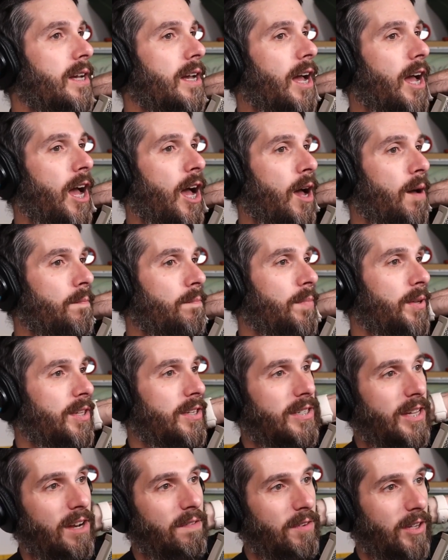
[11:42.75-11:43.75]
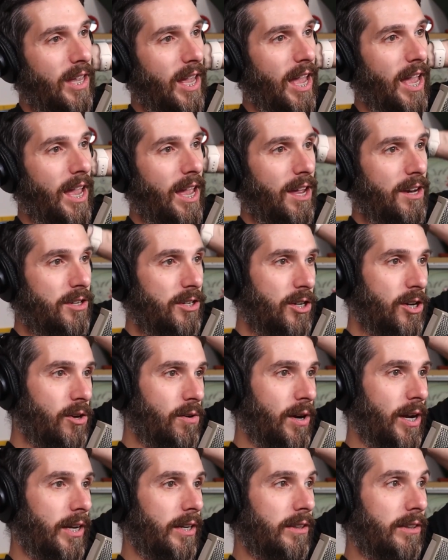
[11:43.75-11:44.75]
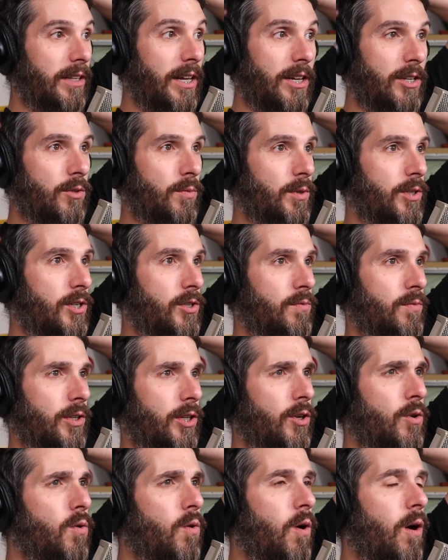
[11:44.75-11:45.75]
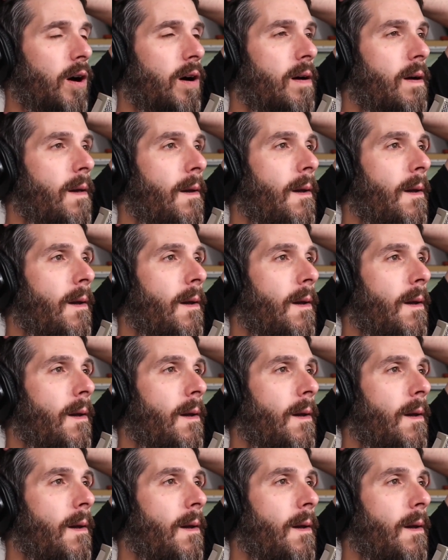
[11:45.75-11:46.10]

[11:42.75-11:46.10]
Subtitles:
But it's kind of like a hand curated list, which is really cool.